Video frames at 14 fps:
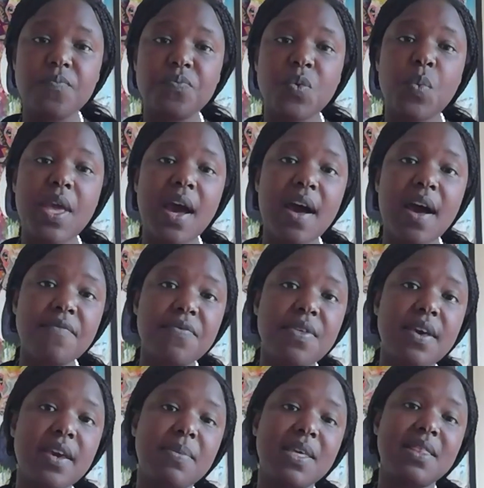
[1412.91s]
We have
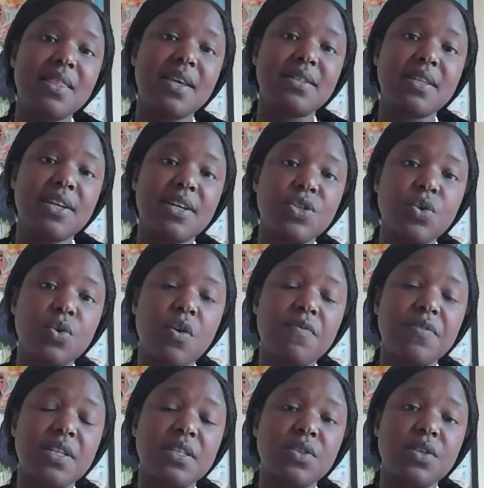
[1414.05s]
them in the International
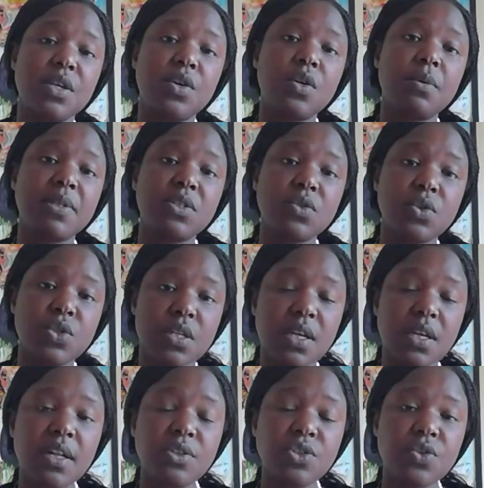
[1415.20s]
Covenant on Economic, Social, and
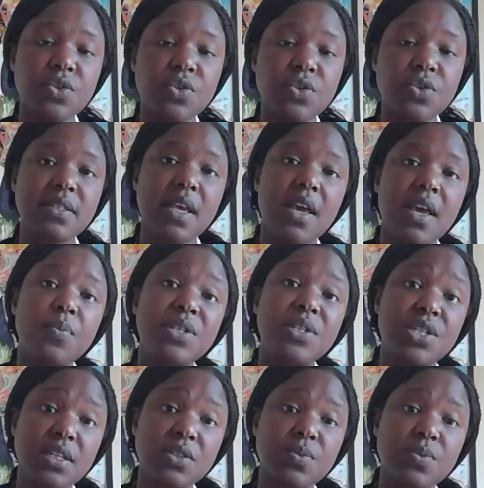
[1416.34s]
Cultural Rights, which
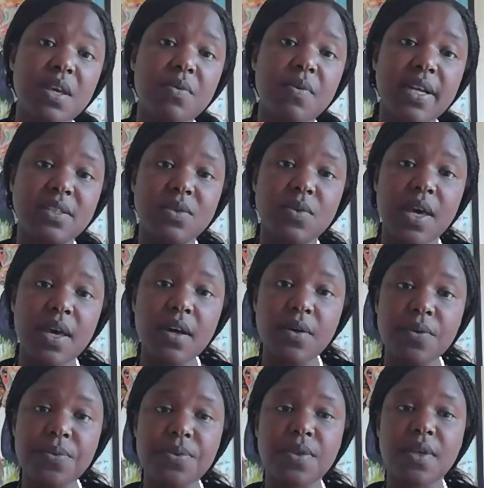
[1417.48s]
deals with the right to
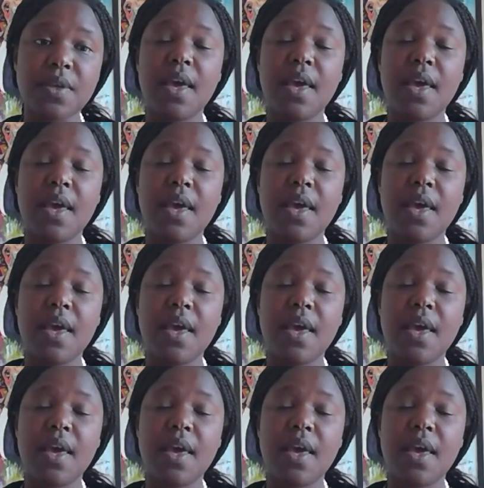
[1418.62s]
health.